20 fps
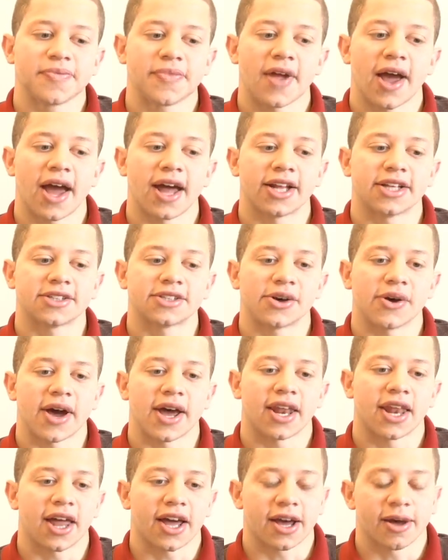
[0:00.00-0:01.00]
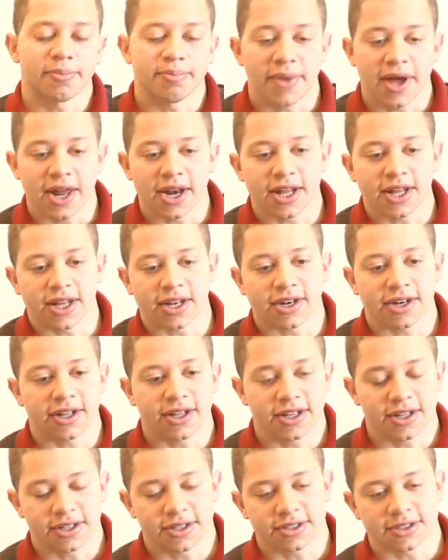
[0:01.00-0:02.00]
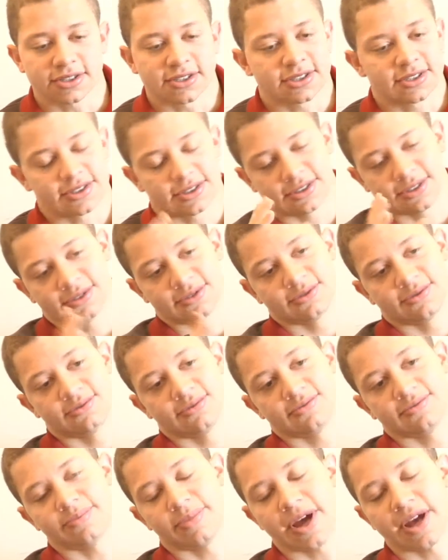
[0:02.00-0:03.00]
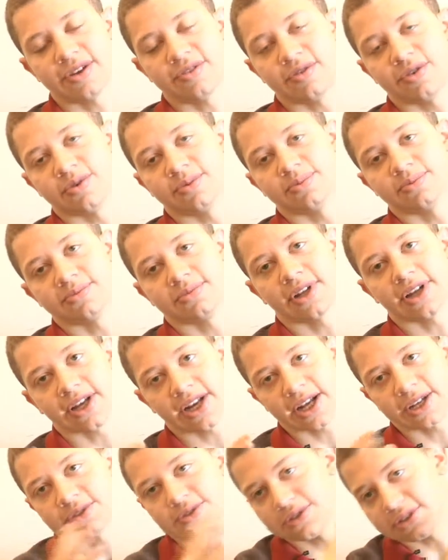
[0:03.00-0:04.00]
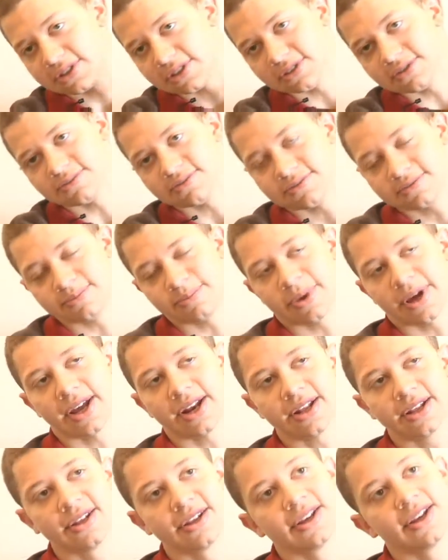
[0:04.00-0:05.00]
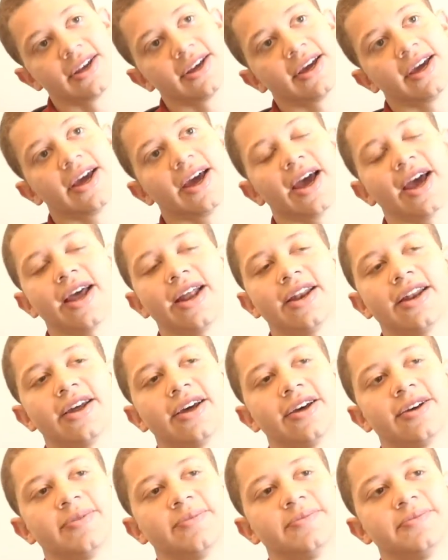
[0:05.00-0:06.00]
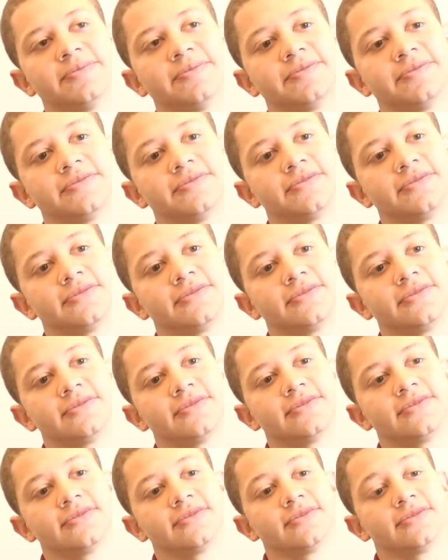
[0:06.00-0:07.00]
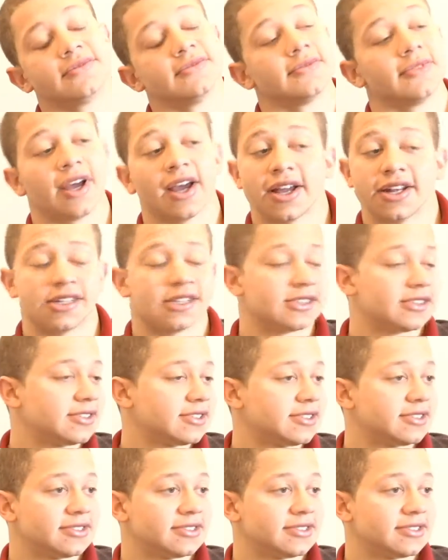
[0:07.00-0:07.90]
And so I had like a bed in his bedroom, like an extra bed. And I just